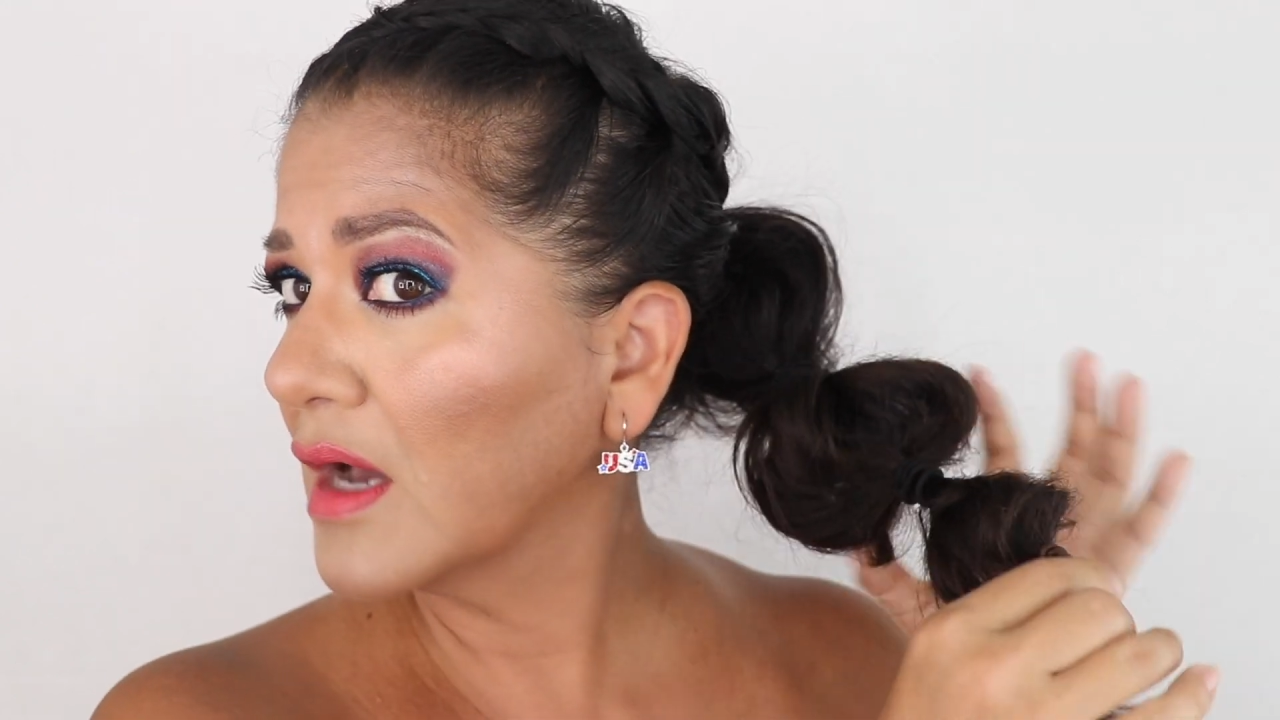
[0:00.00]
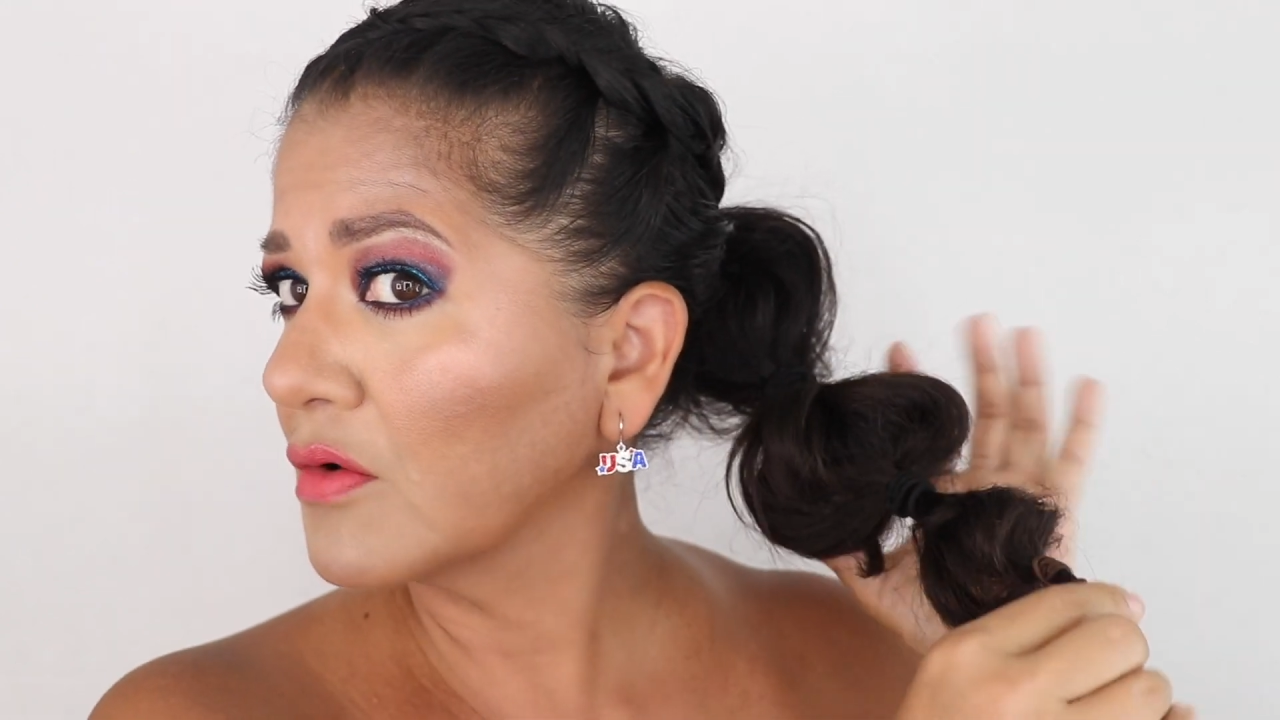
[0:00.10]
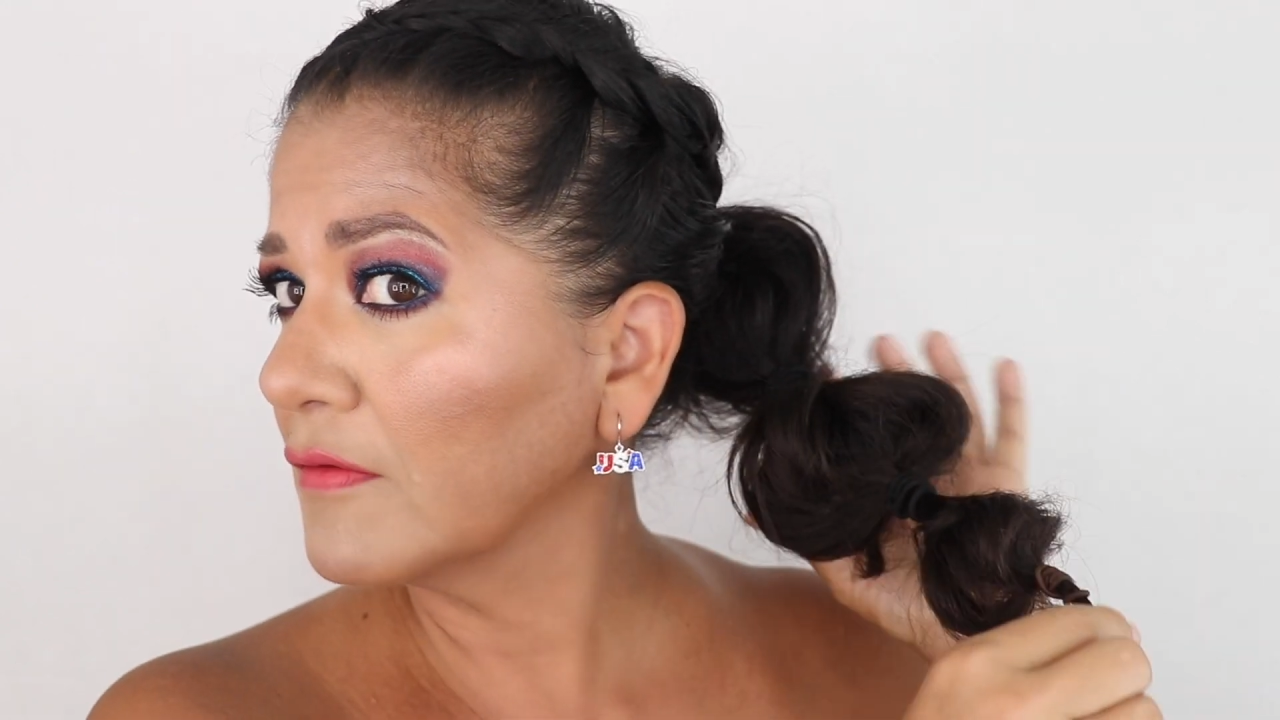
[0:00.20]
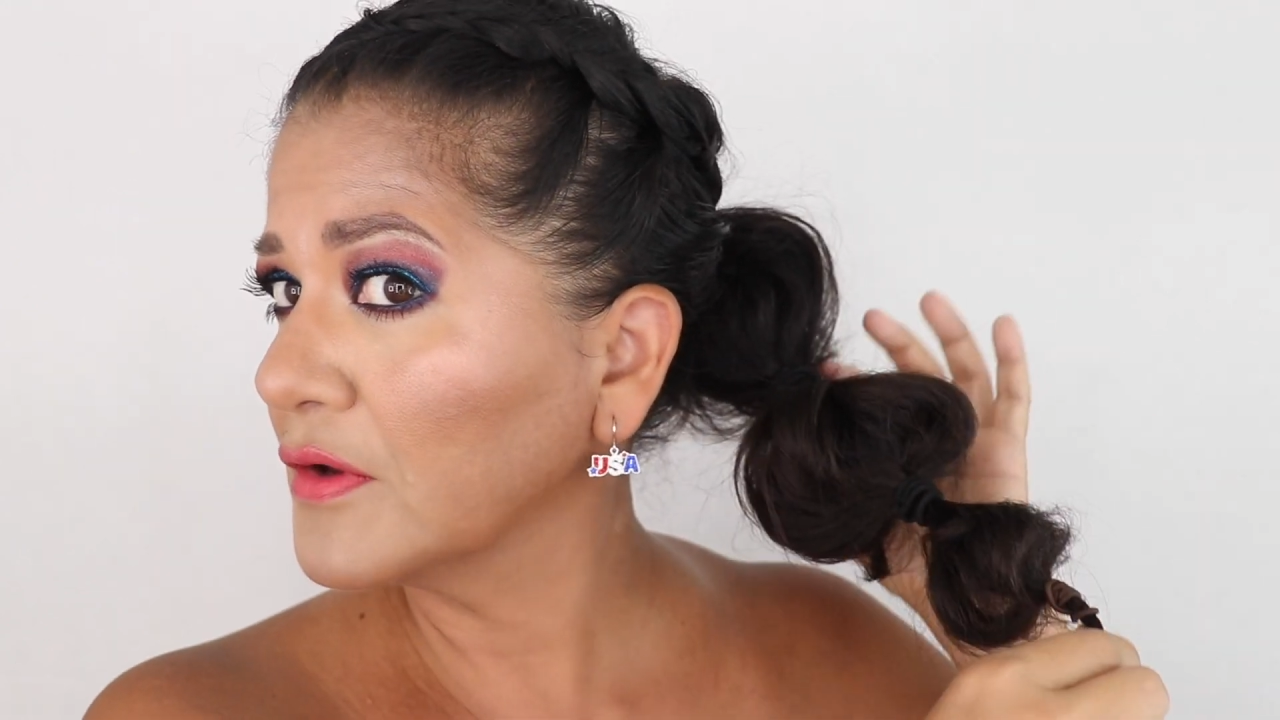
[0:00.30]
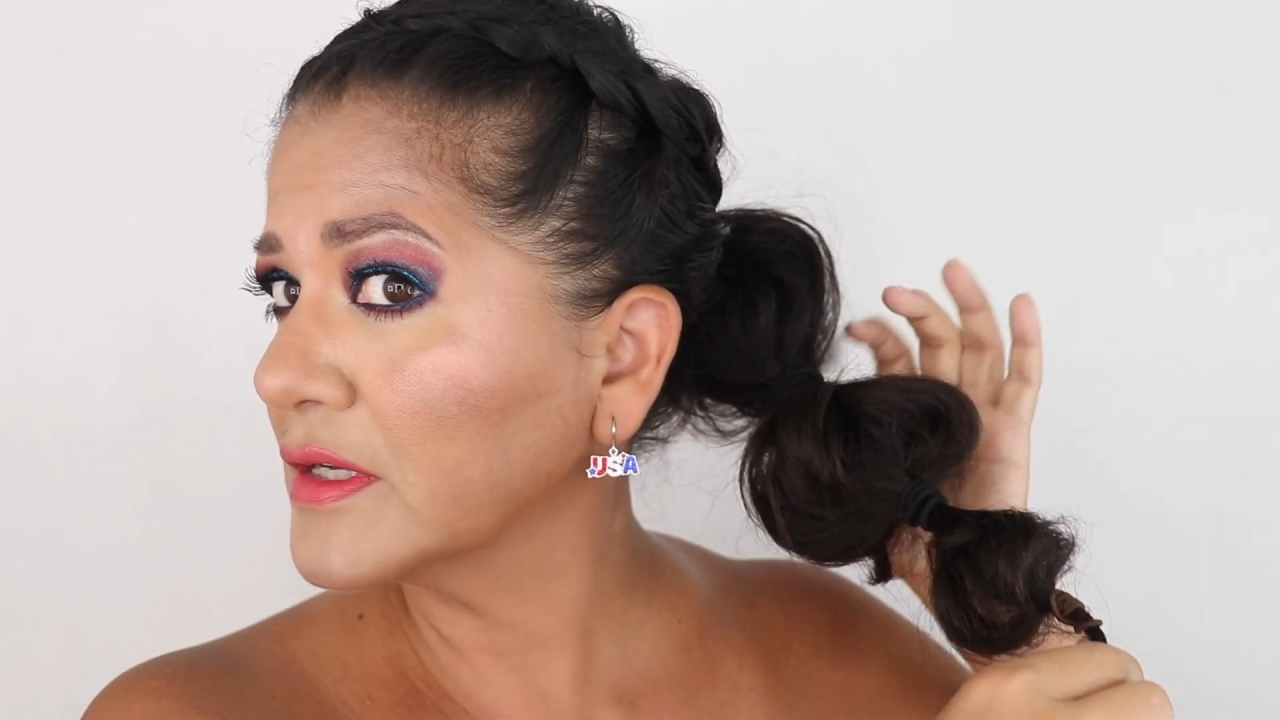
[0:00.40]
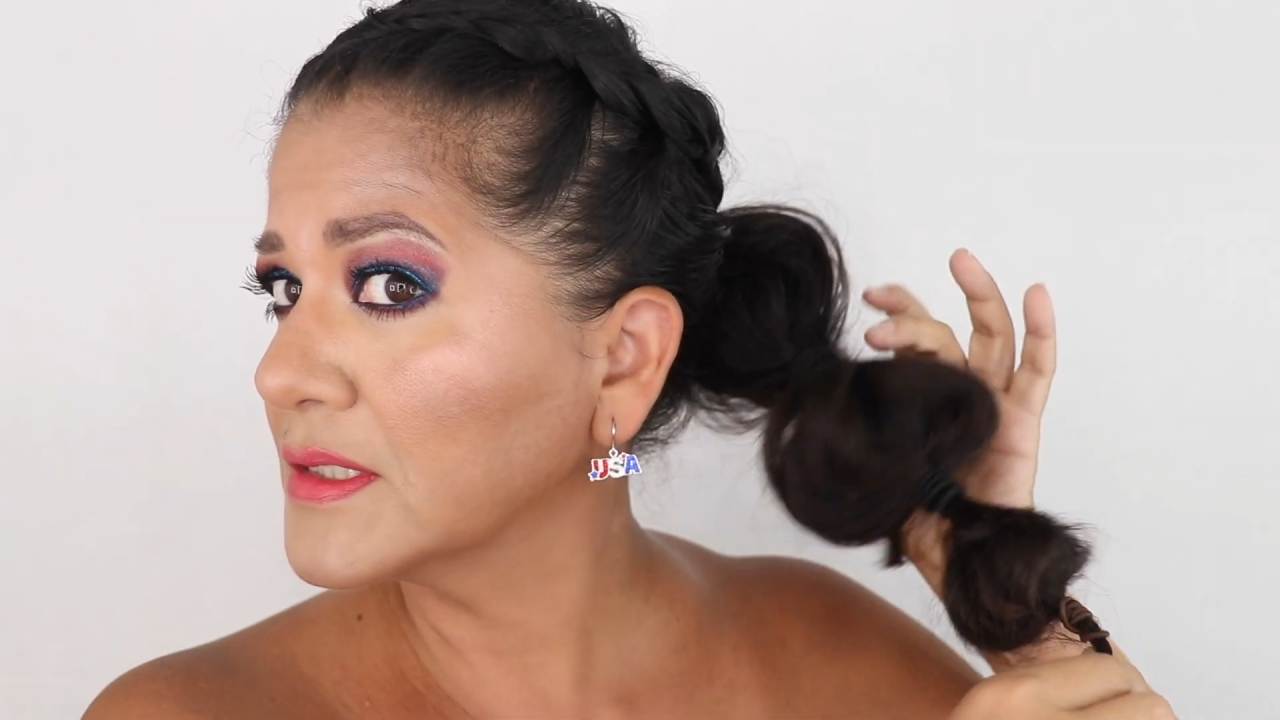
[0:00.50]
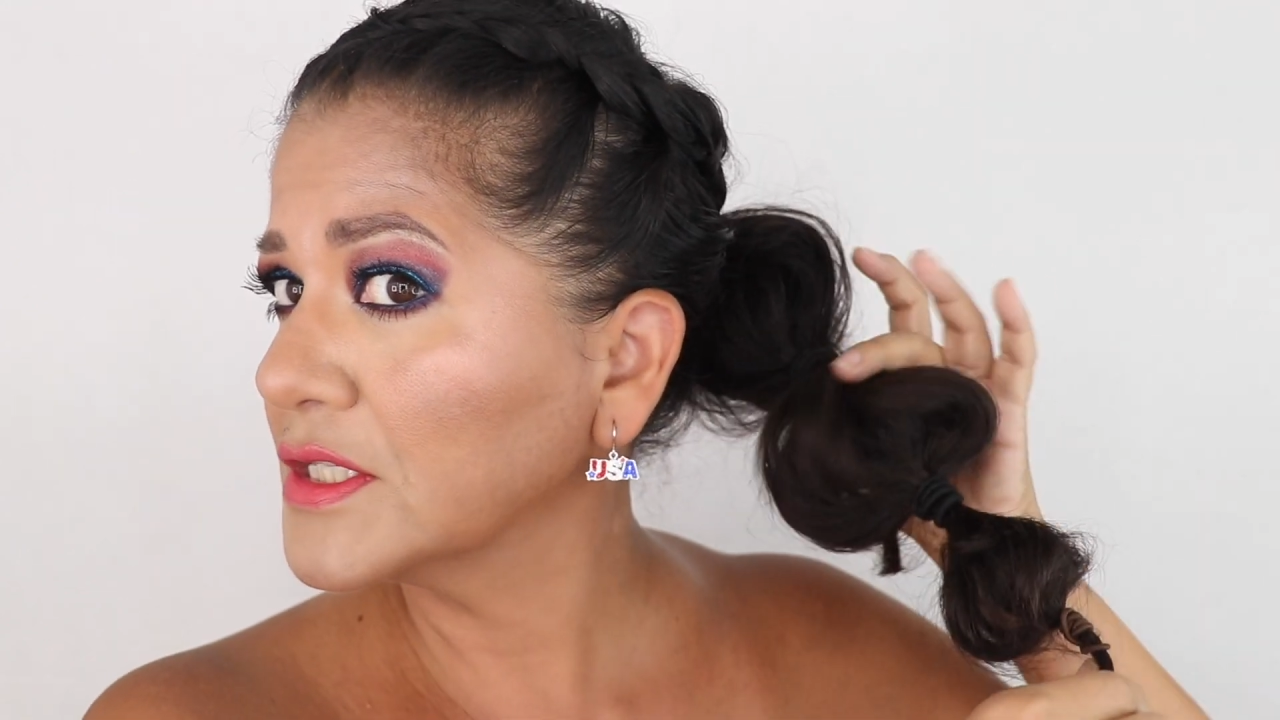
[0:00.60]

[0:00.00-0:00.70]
I don't know if you can